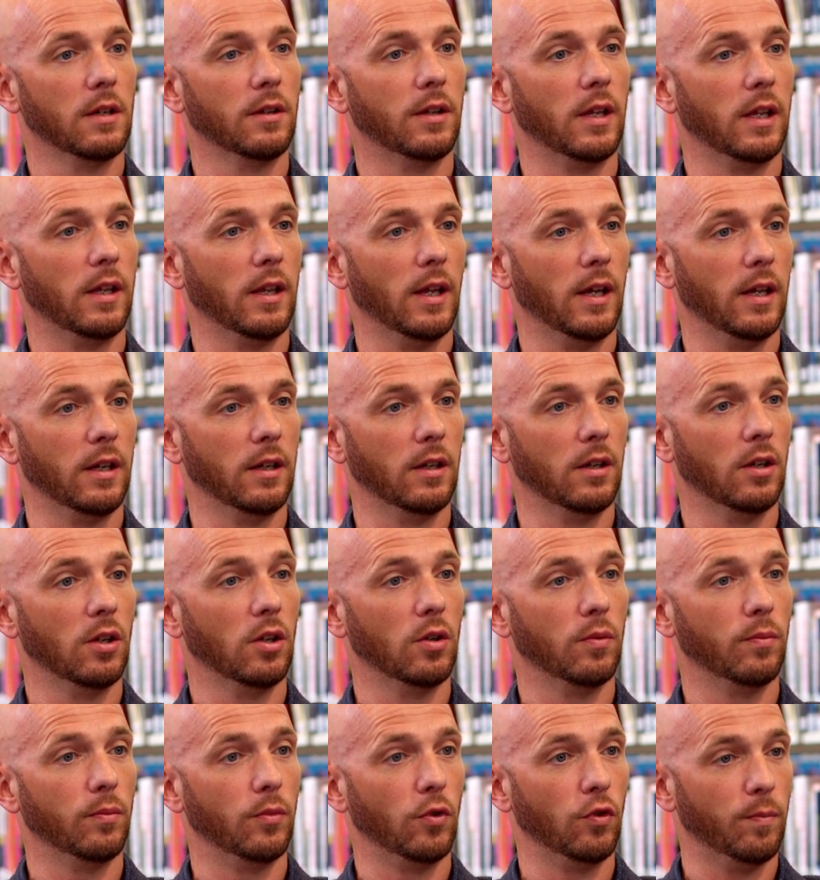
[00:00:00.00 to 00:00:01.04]
they then
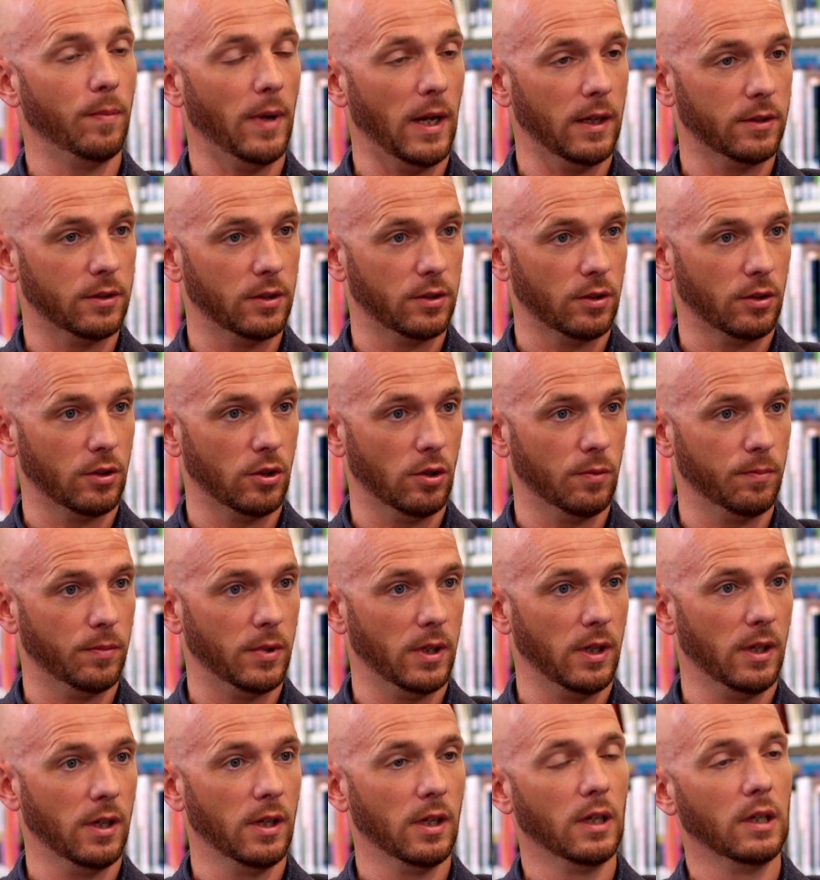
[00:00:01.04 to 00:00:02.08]
move back to their
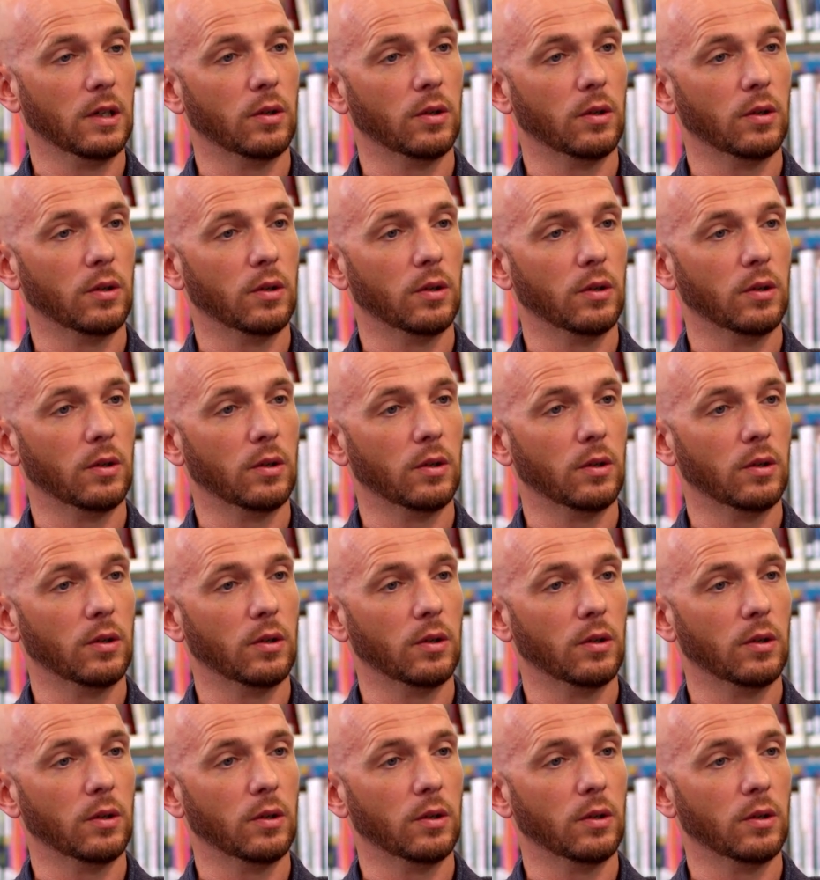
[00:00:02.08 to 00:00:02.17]
company,